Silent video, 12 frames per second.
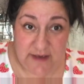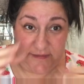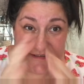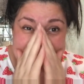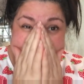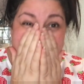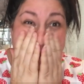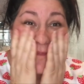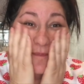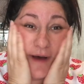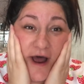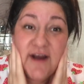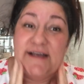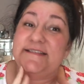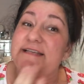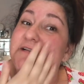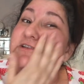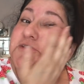Mrs Moore Parker
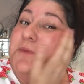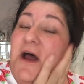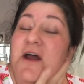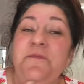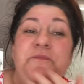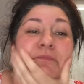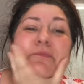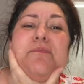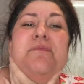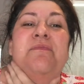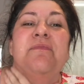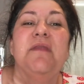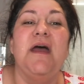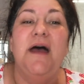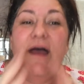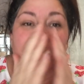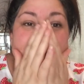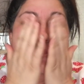said to her,
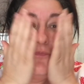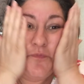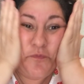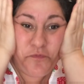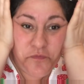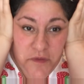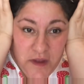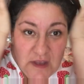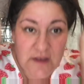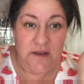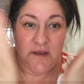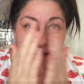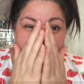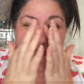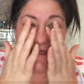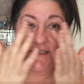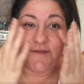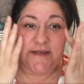um,
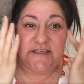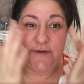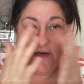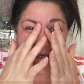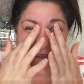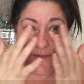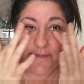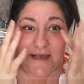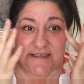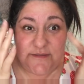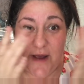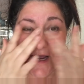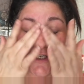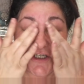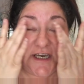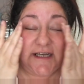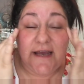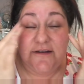said something to her and I said, Miss, why is
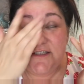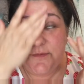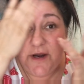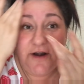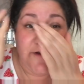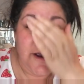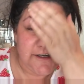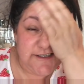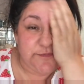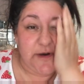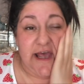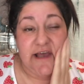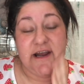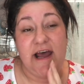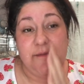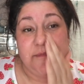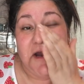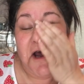she allowed to wear hairspray and
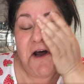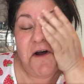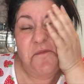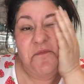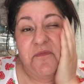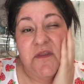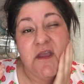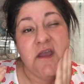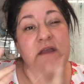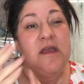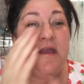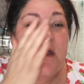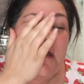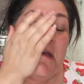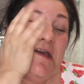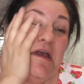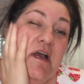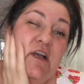I'm not?
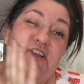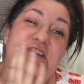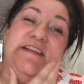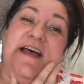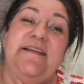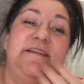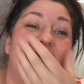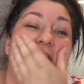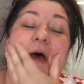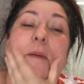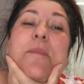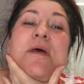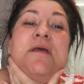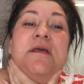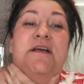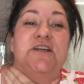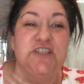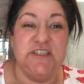And she said, um,
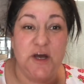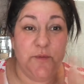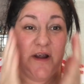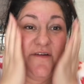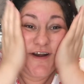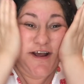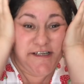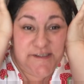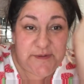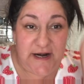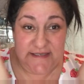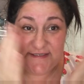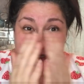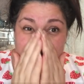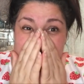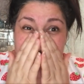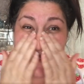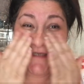she's not wearing hairspray. I said,
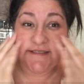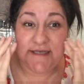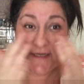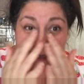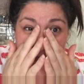she is.